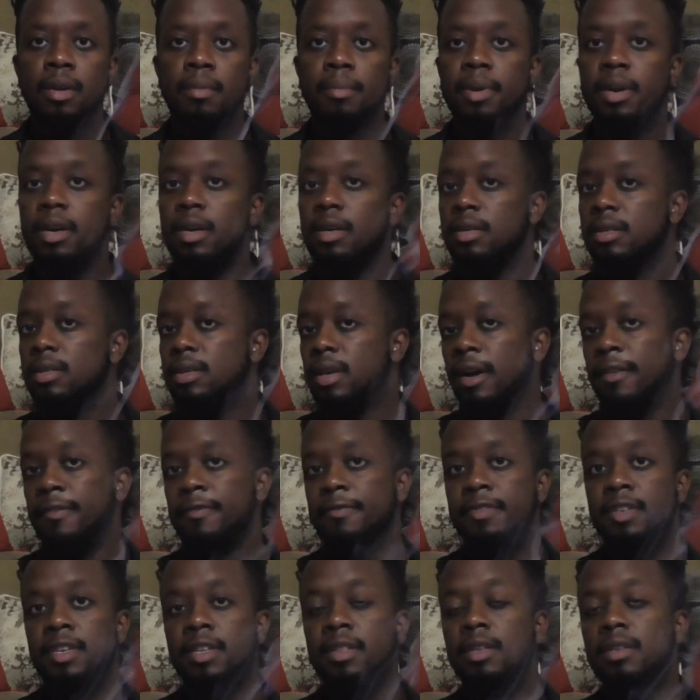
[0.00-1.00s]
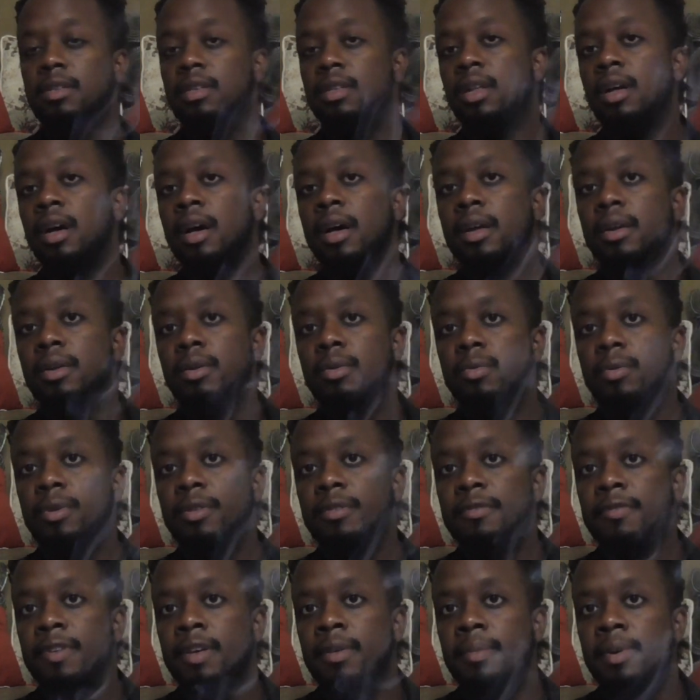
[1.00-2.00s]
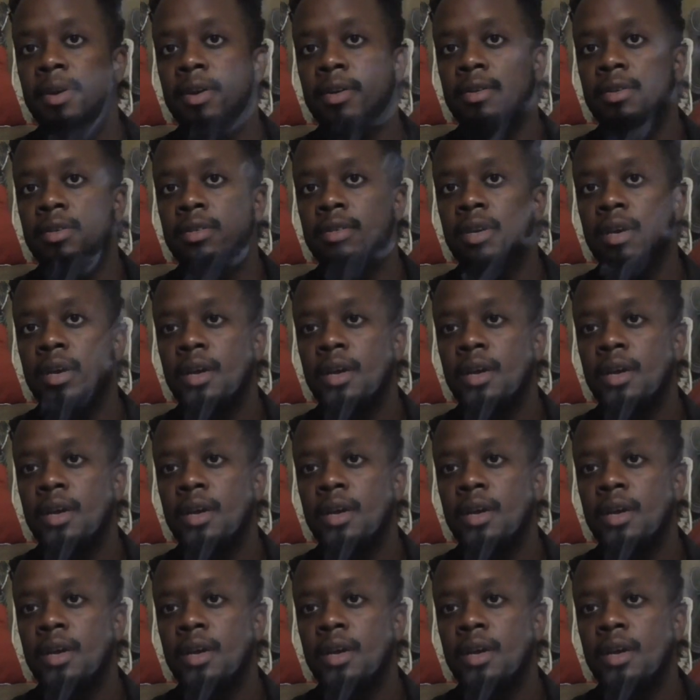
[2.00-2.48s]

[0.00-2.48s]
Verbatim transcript: Because I've seen this a lot with females.